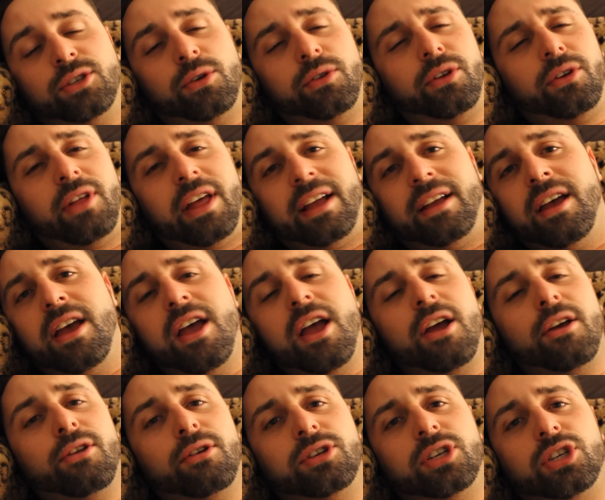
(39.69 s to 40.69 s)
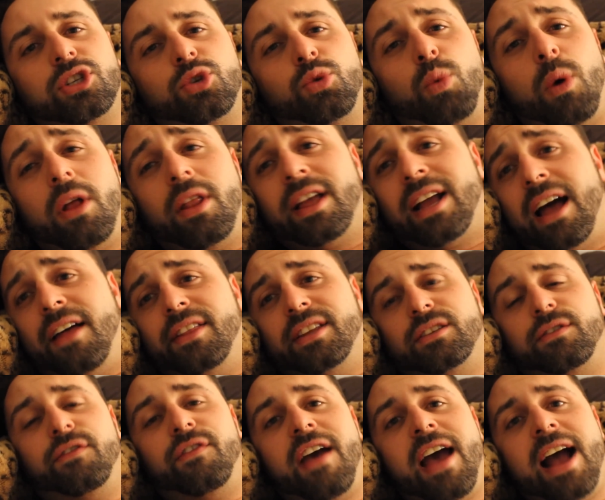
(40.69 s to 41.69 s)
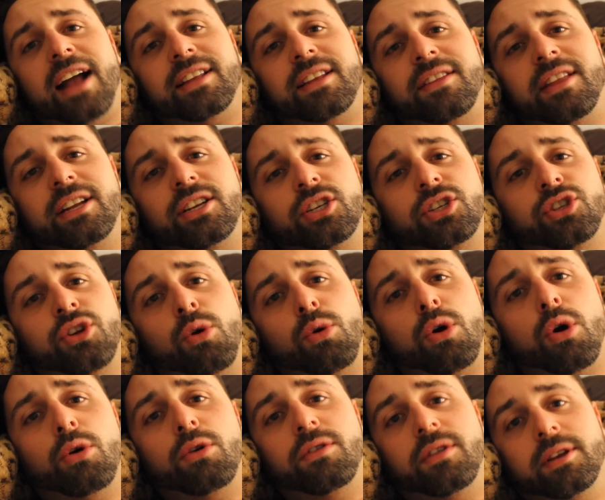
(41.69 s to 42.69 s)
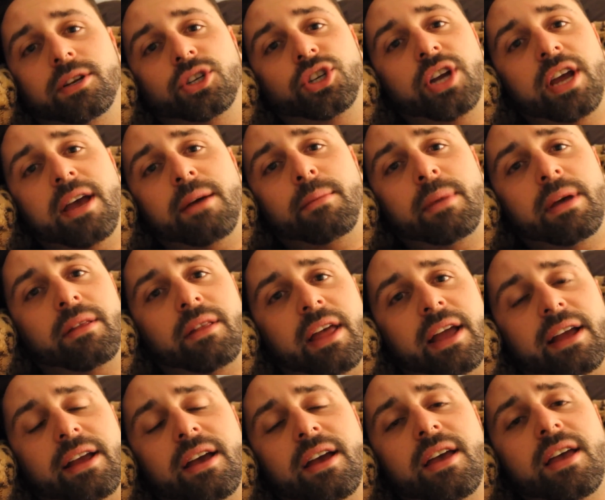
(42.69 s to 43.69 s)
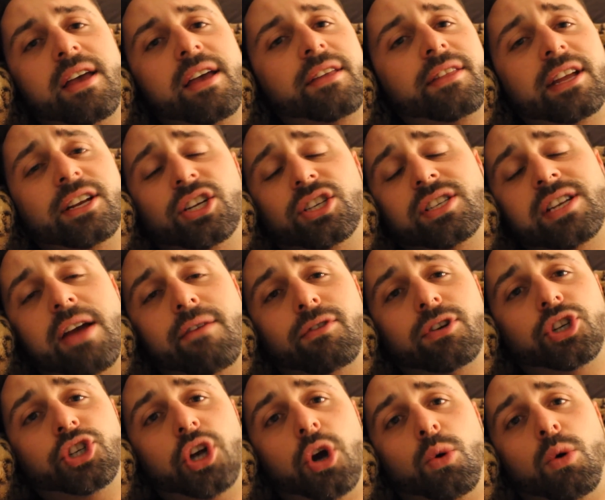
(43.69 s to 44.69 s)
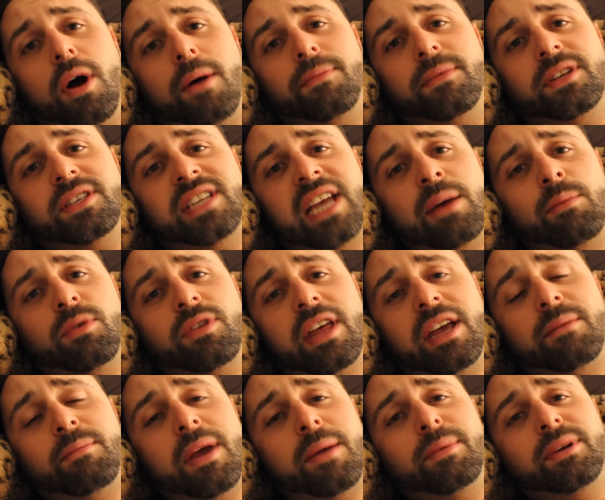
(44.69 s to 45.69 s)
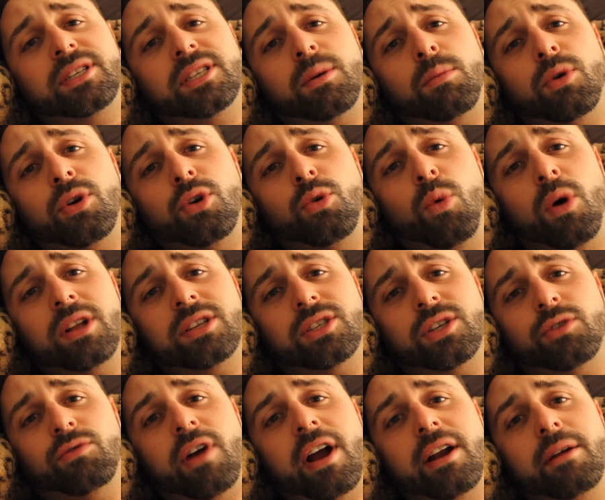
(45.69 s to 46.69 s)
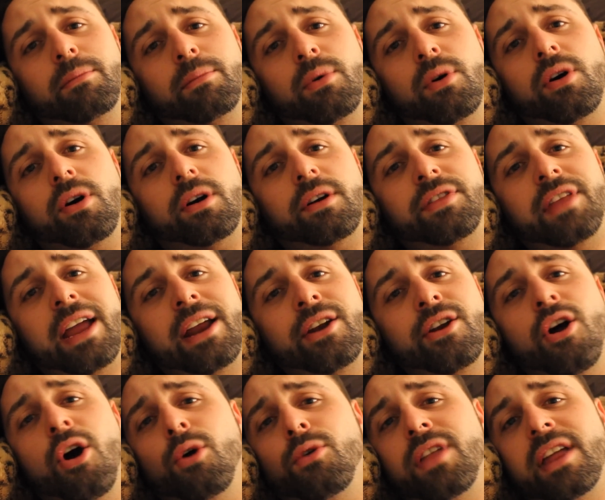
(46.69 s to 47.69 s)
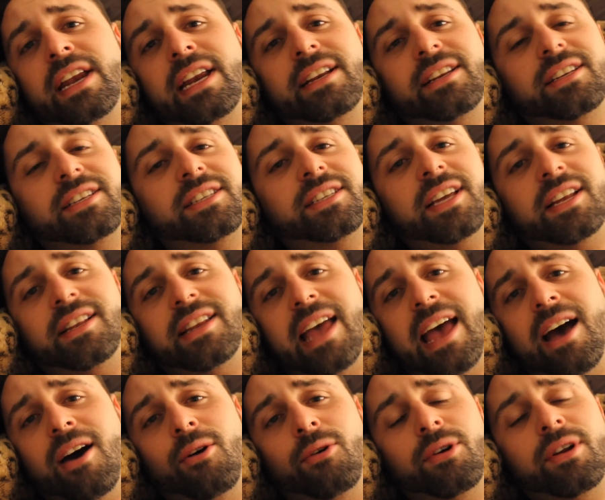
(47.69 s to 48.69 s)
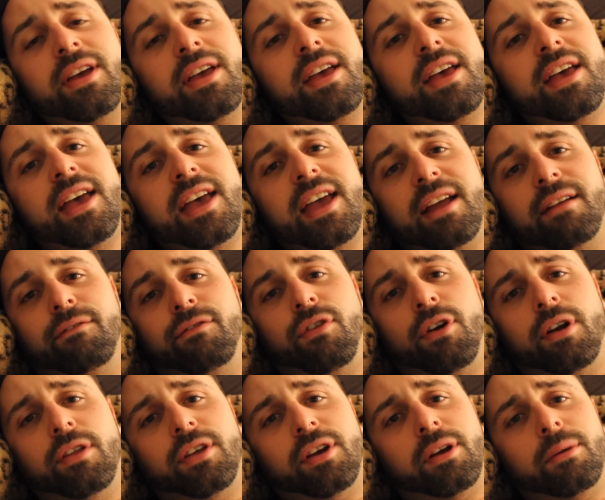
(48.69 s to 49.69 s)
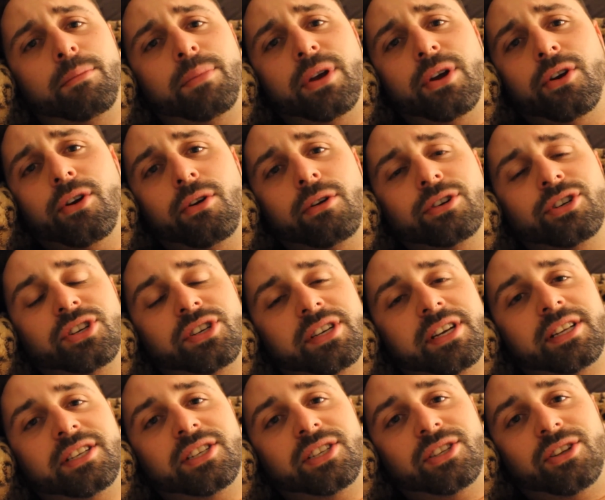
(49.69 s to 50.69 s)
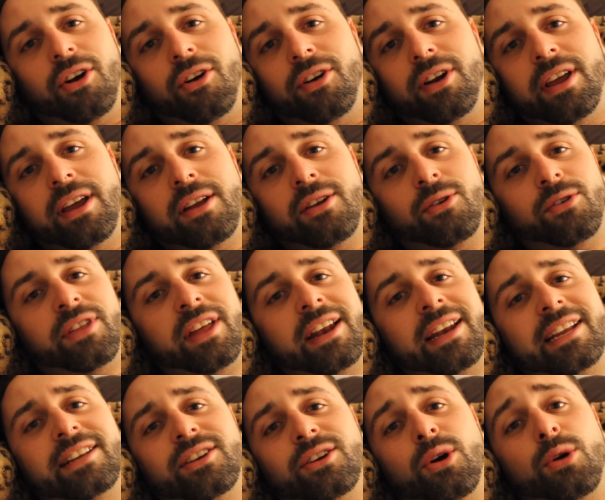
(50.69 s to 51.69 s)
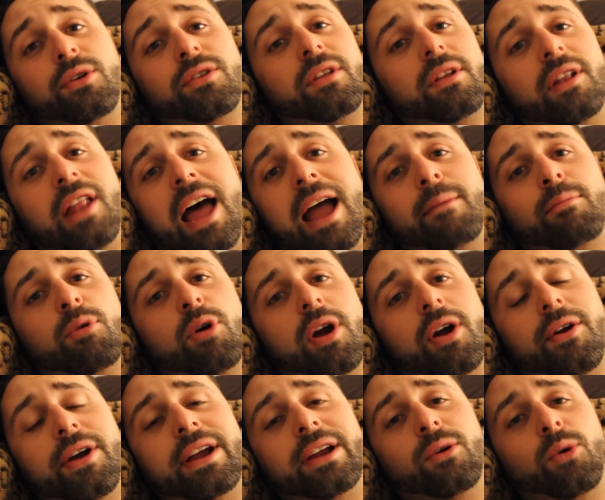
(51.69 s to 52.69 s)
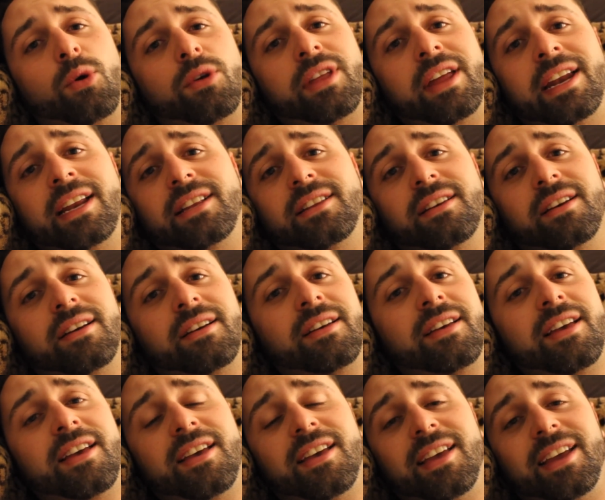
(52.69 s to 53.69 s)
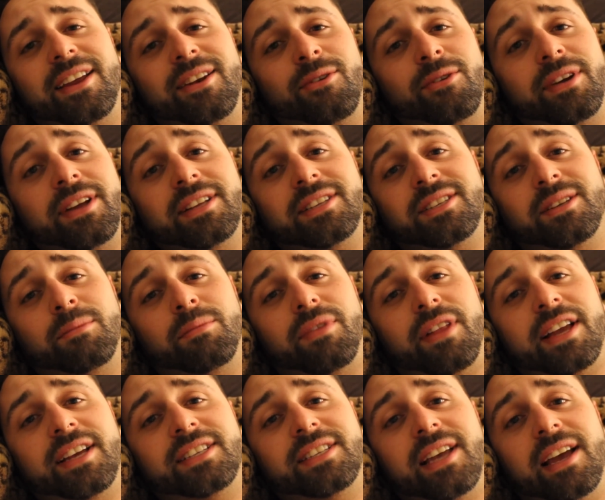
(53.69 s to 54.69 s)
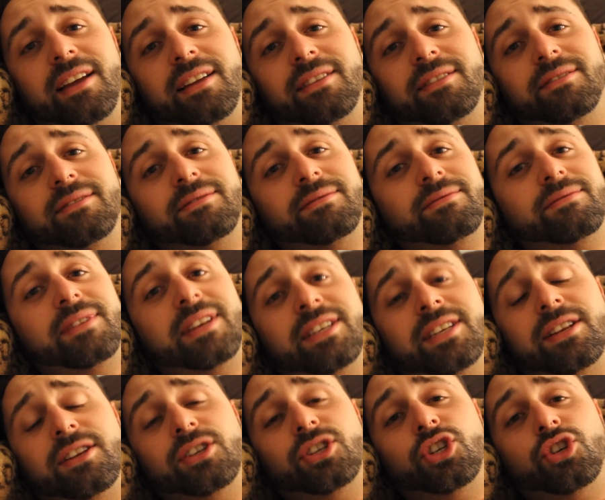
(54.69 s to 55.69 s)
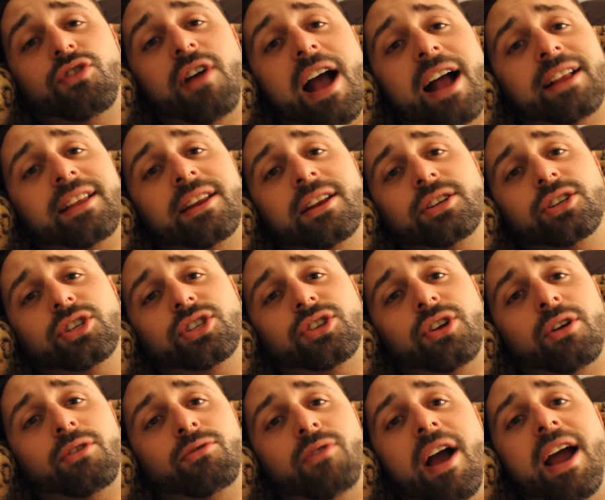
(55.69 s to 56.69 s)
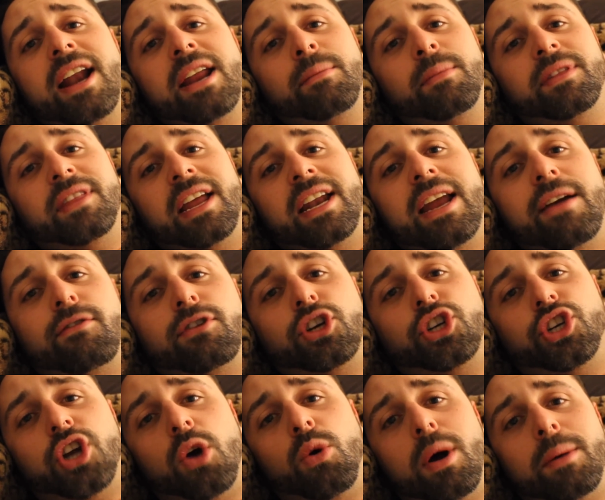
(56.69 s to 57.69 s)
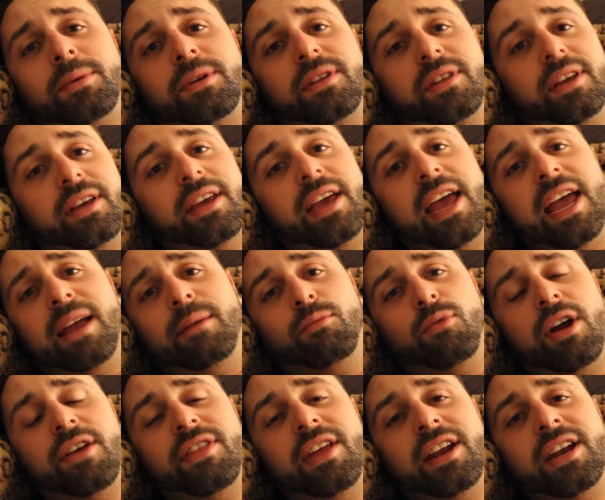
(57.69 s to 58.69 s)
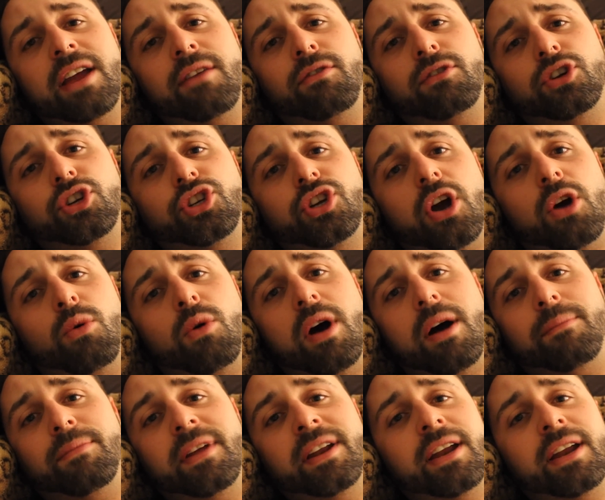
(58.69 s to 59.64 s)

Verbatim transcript: So they're like, they're just dwelling on this fact and they just don't go to the gym and like, they just never show up. The same with like maybe someone who wants to write a book. They know they need to sit down in front of the computer and just get started, or they need to go to the library, or they need to, you know, get someplace that isn't distracted and just start writing, but they never show up to the game, right? They never show up.